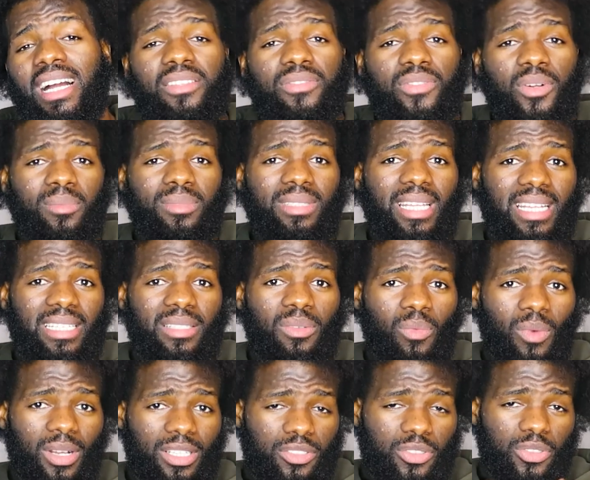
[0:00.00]
and from then,
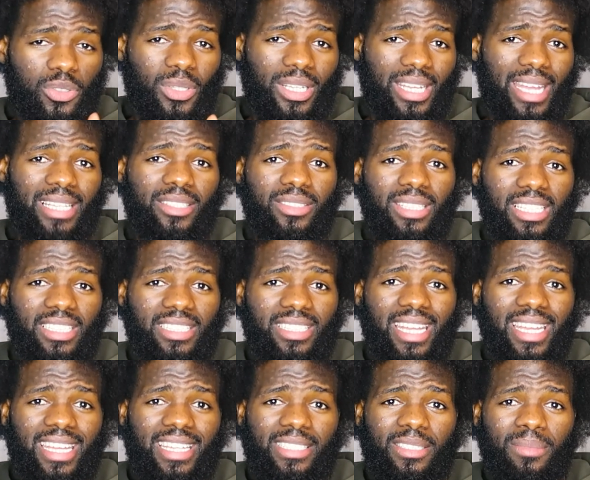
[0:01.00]
once you get to that
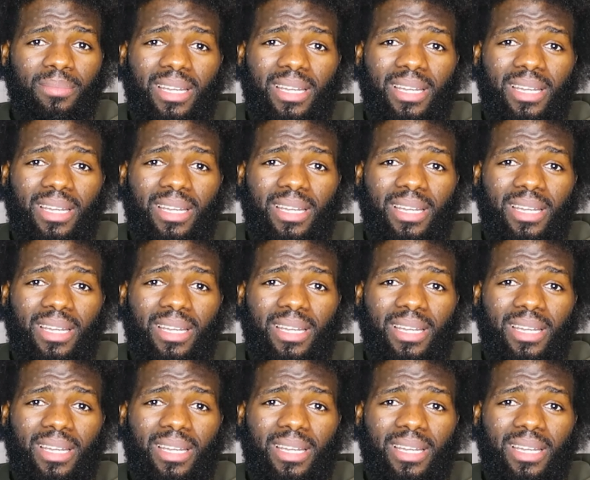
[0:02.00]
stage,